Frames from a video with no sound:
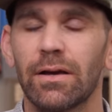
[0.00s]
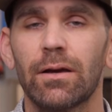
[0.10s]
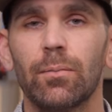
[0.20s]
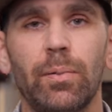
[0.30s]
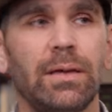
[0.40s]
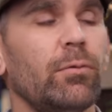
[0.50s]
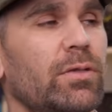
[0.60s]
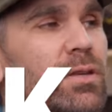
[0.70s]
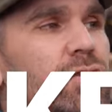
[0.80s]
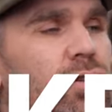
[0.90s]
and compete
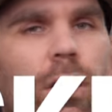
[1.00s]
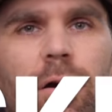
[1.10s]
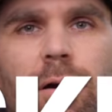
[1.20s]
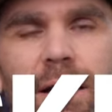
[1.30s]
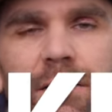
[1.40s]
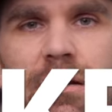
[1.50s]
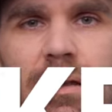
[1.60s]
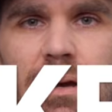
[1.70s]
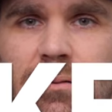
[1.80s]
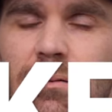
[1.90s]
with the Shocker XLS